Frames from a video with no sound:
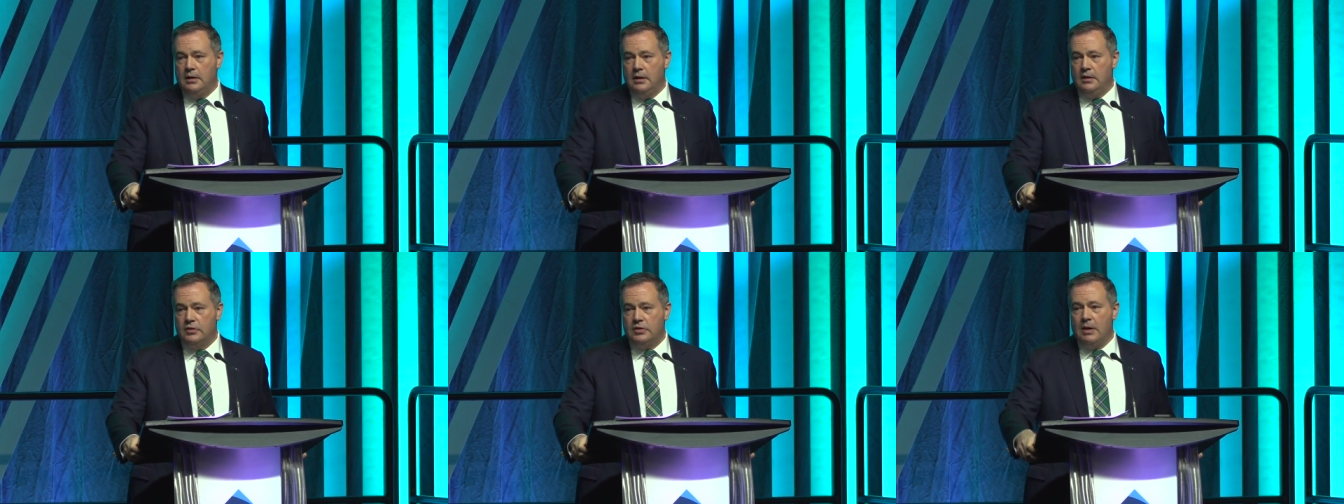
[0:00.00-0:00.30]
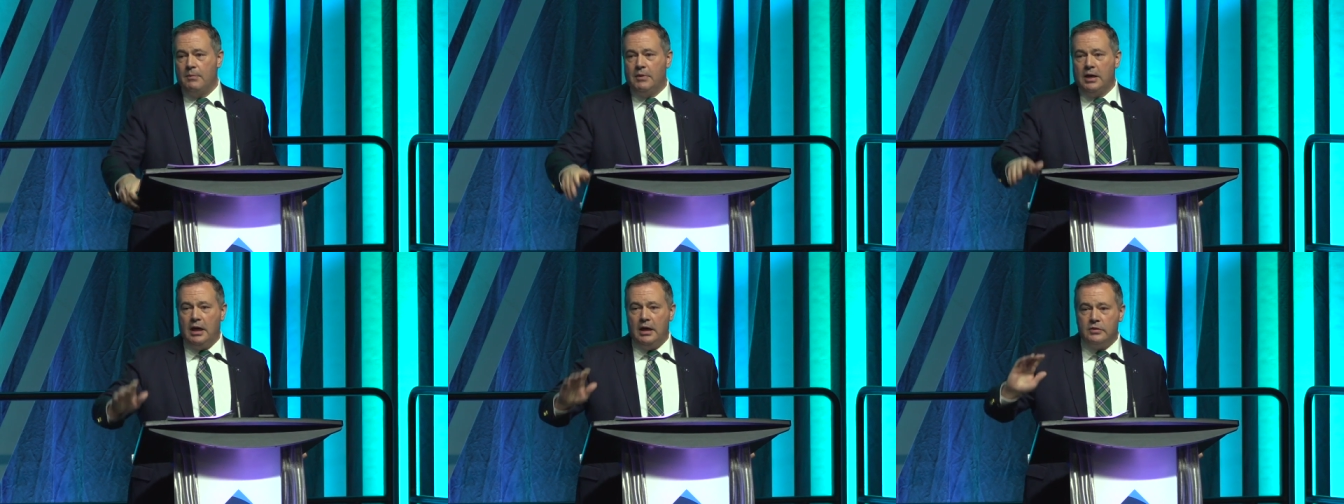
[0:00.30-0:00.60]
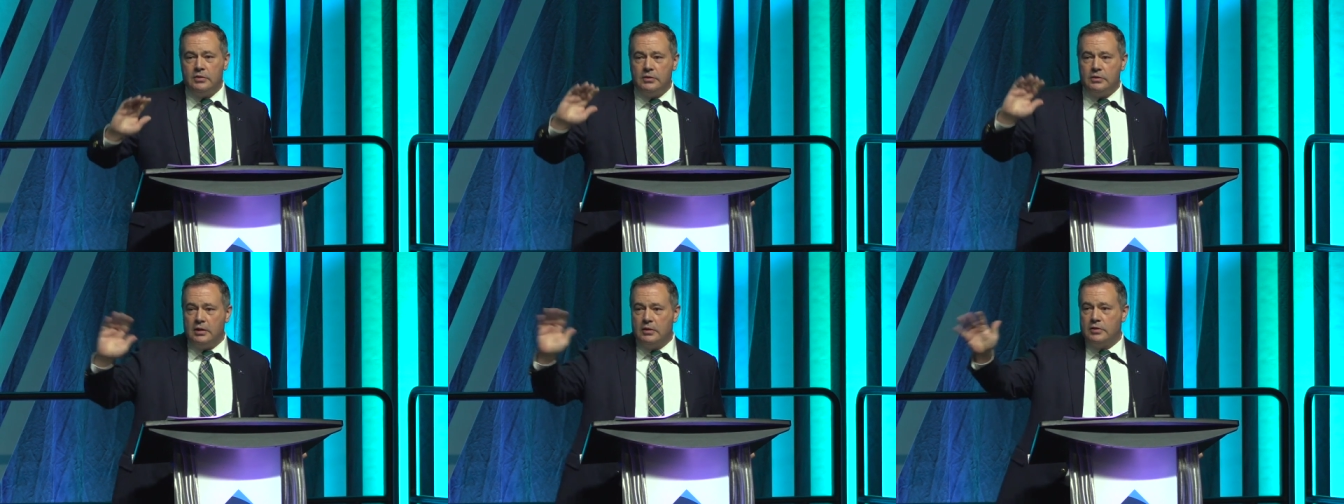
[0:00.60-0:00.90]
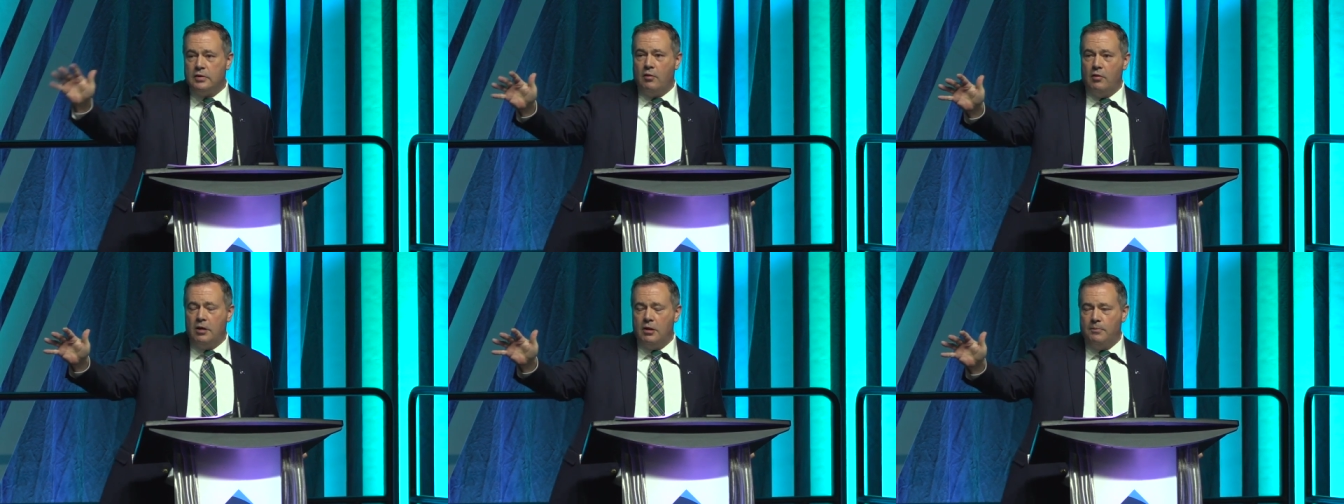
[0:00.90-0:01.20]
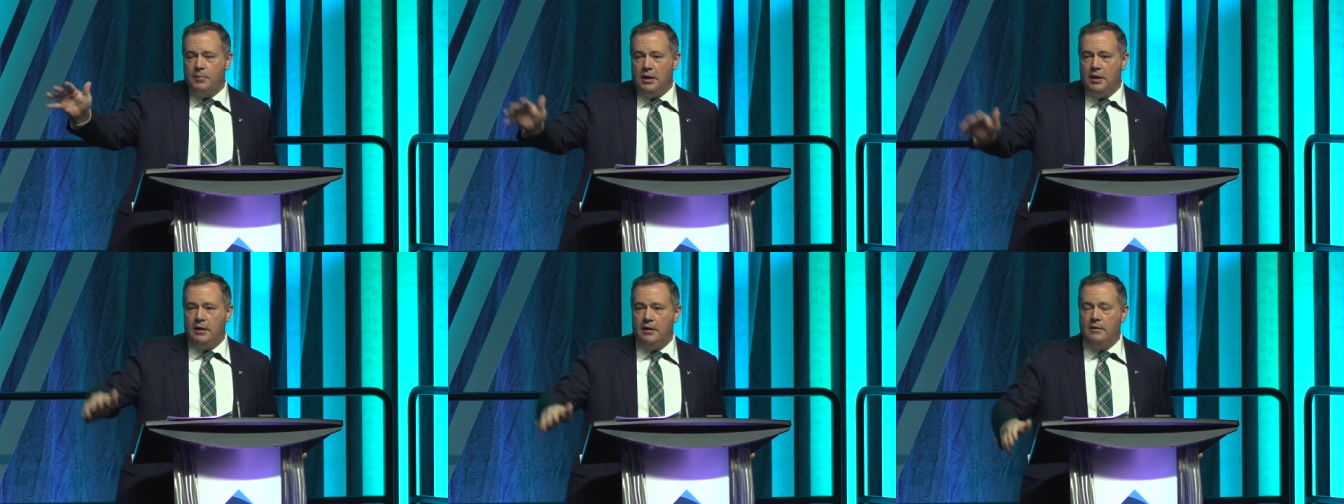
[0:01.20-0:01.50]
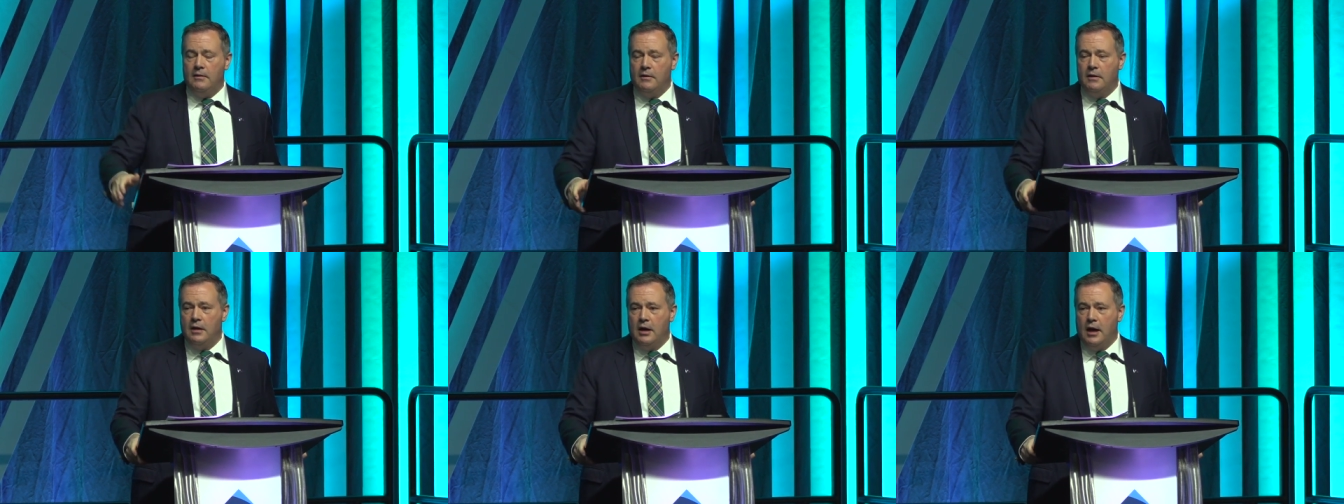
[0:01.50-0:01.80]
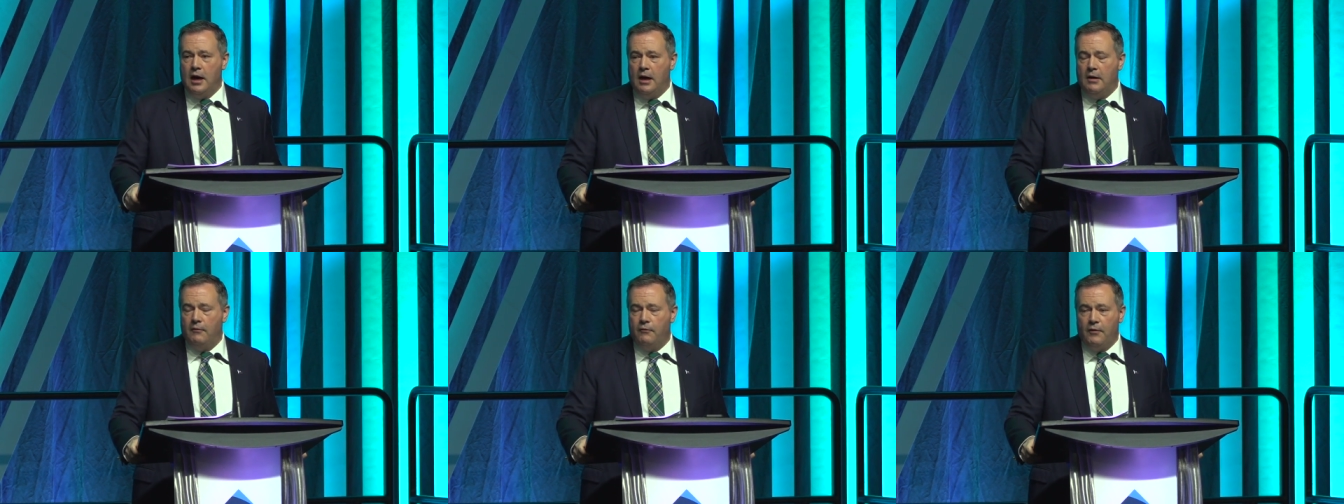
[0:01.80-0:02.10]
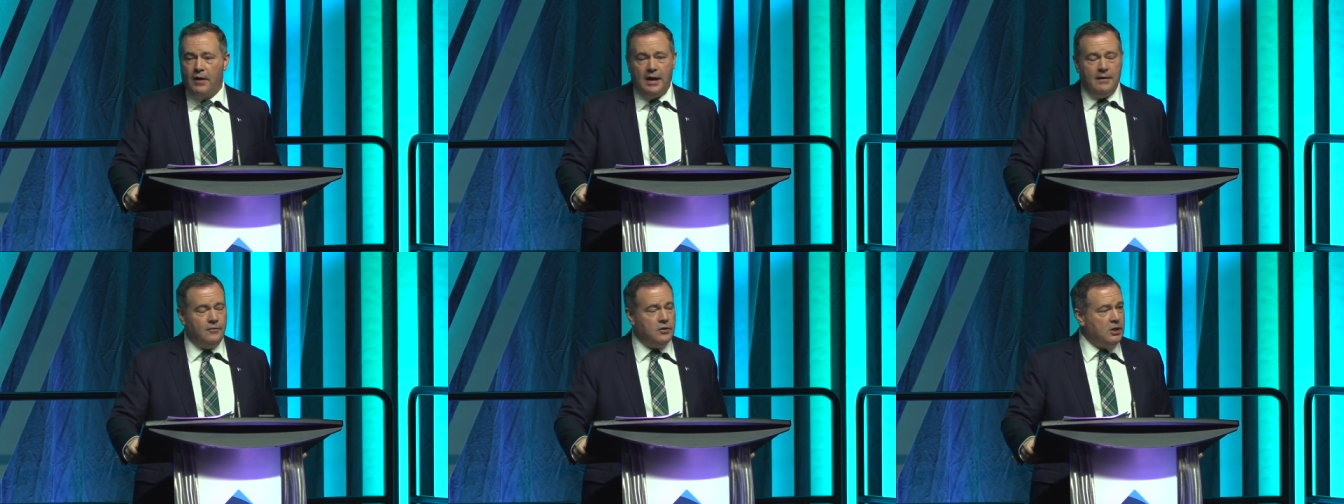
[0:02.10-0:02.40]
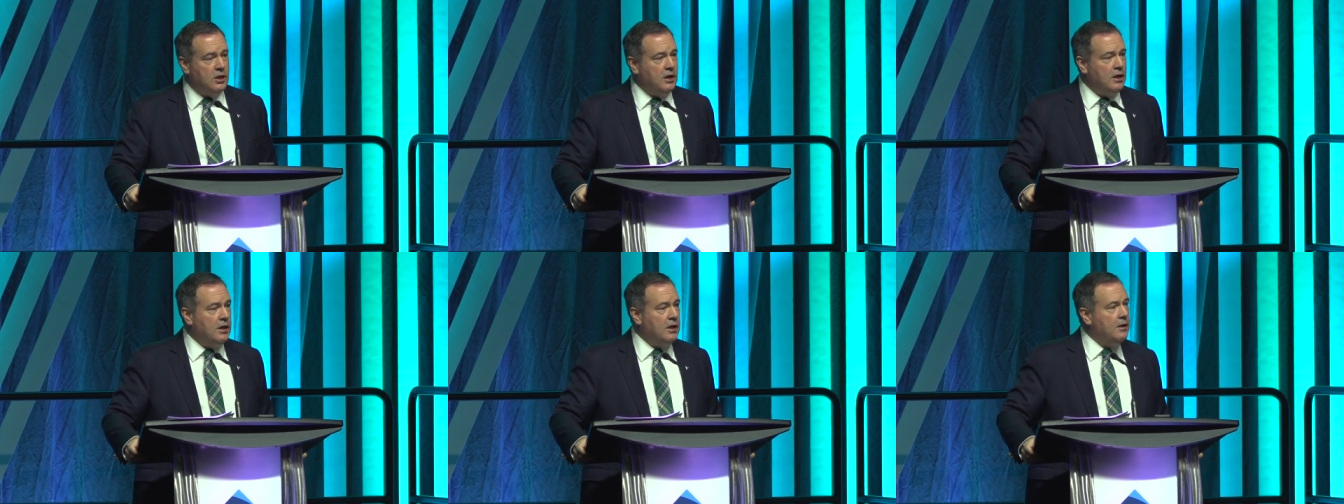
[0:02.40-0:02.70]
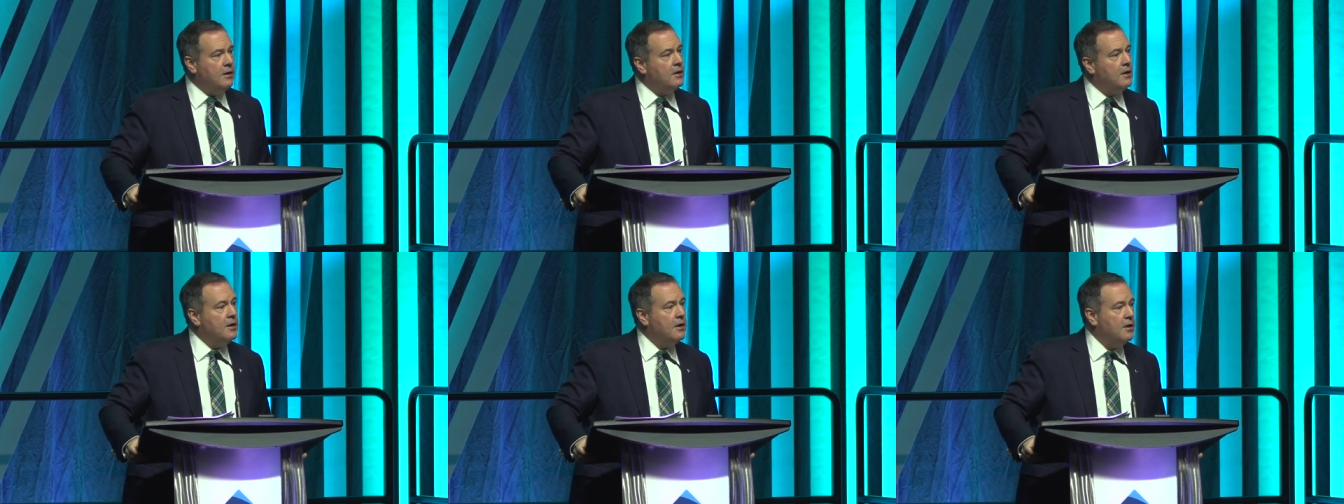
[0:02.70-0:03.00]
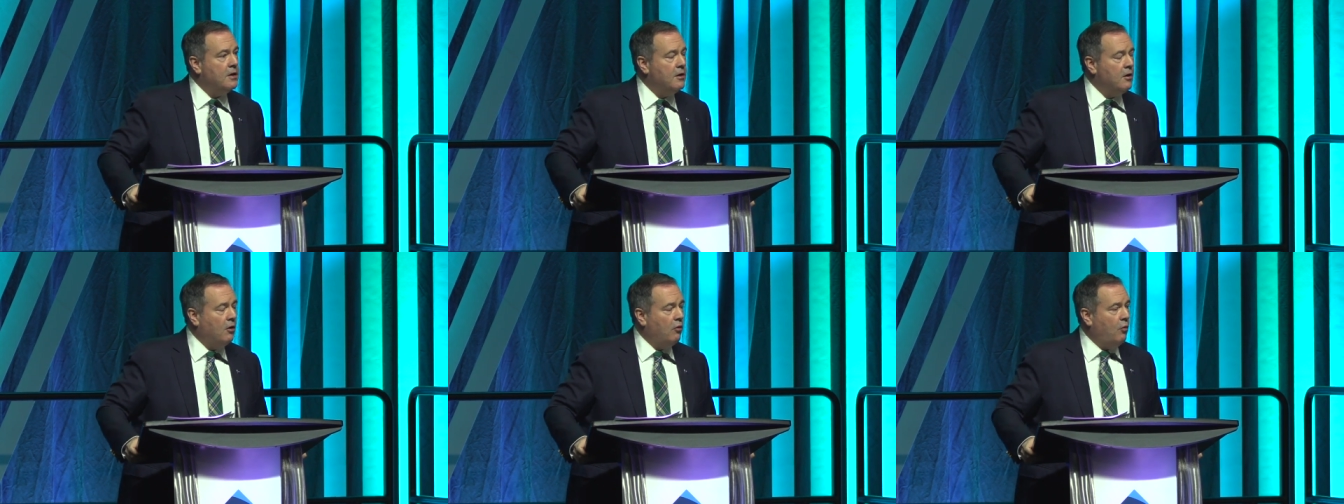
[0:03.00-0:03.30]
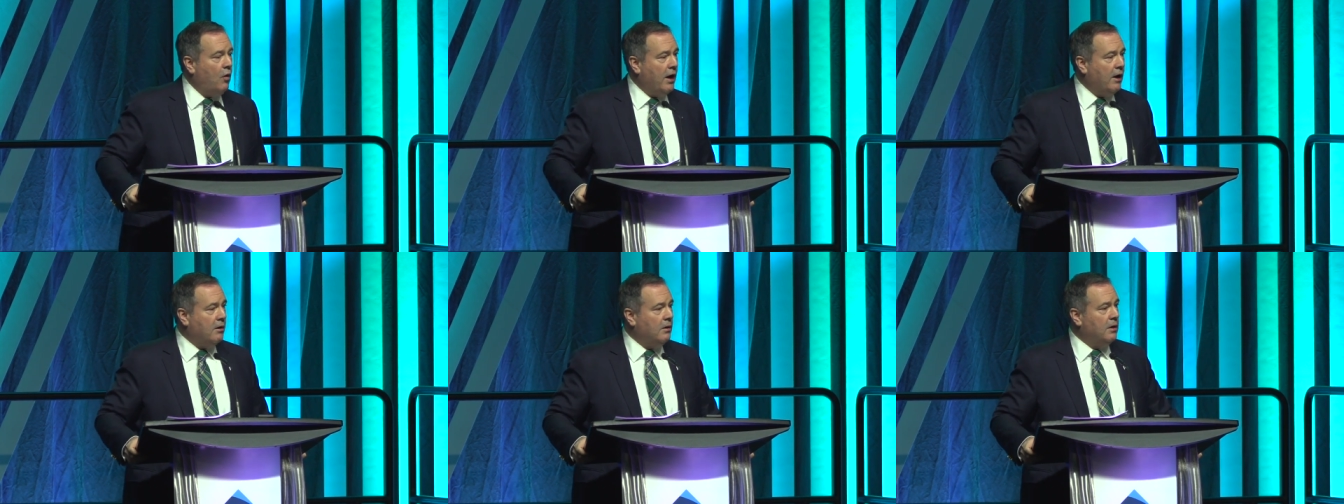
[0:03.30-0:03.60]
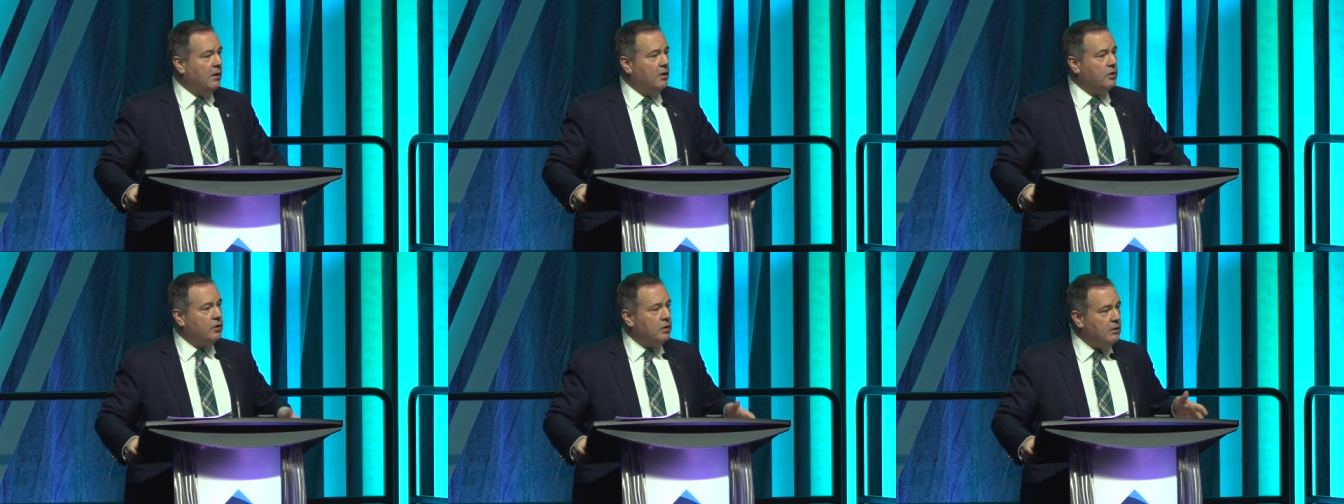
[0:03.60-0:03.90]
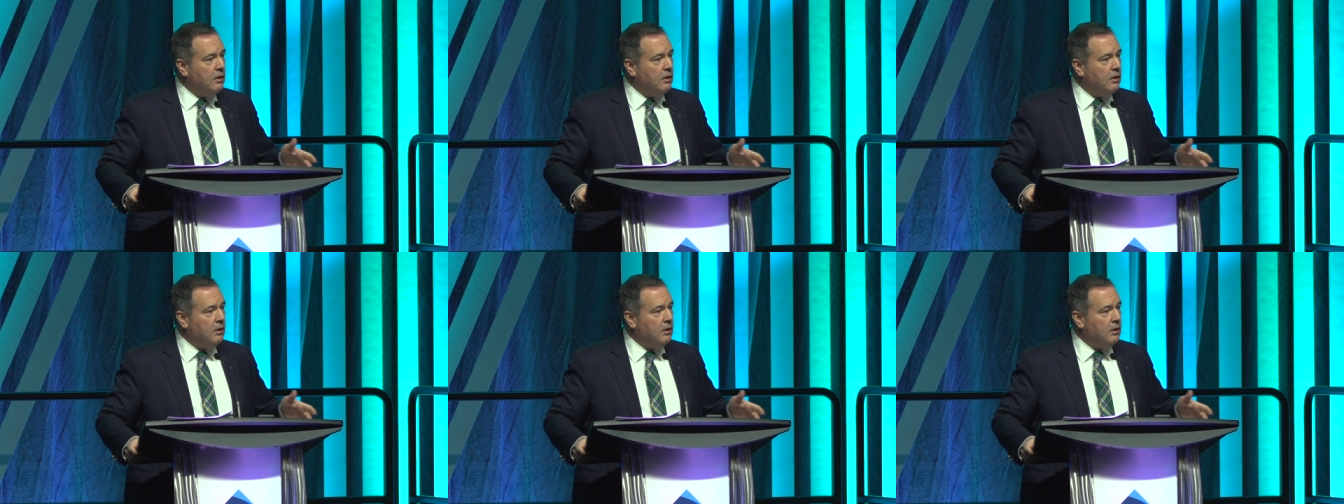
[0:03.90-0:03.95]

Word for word: In some cases, it's going to be uh, 5G, wireless.